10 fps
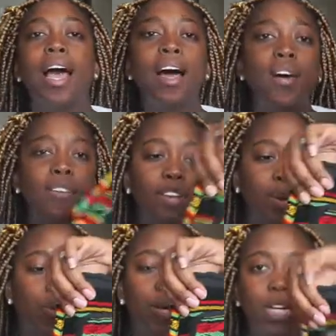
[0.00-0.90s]
however you
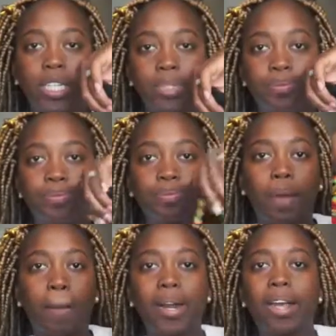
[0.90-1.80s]
wanna.
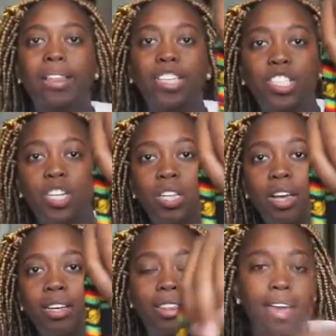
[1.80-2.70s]
But I think she'll
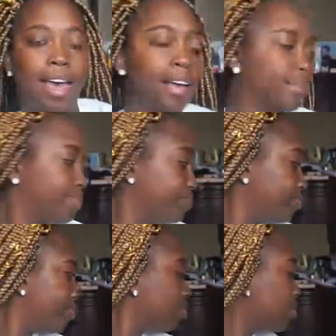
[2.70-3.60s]
like that.
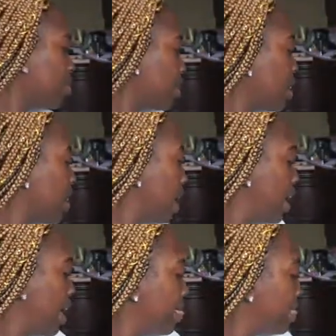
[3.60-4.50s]

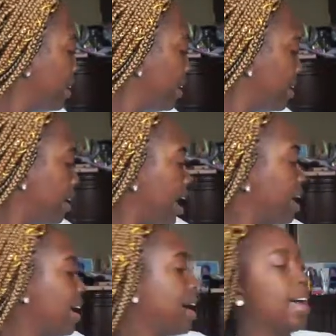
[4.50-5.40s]
And then
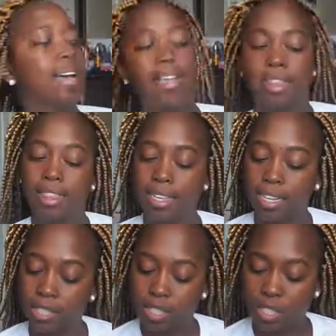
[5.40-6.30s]
I got
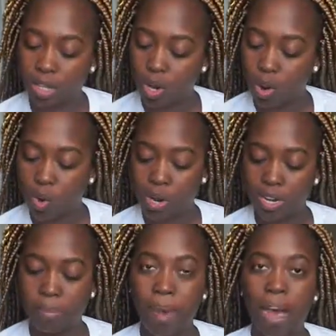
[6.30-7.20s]
this
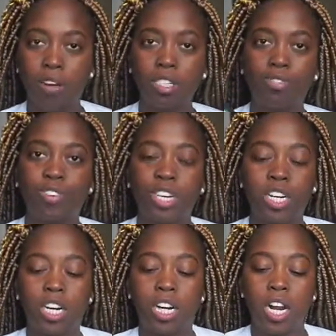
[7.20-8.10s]
coin pouch
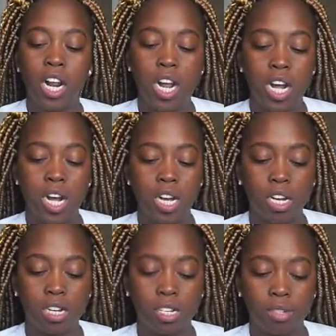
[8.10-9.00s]
for
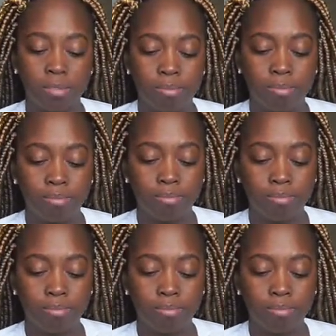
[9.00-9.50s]
my